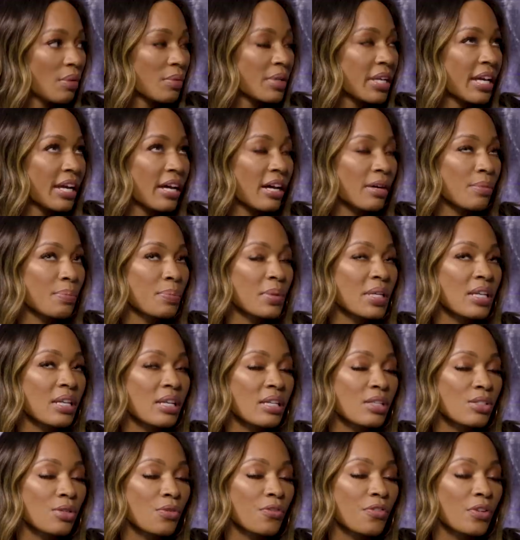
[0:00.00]
Yeah,
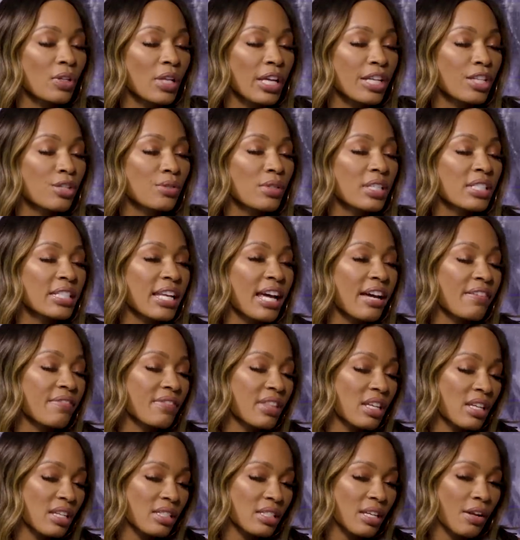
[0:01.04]
because you feel like you need to have
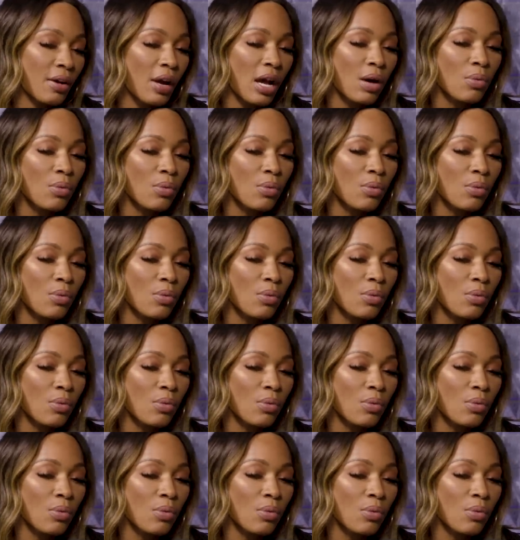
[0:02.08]
this. Mm-hmm.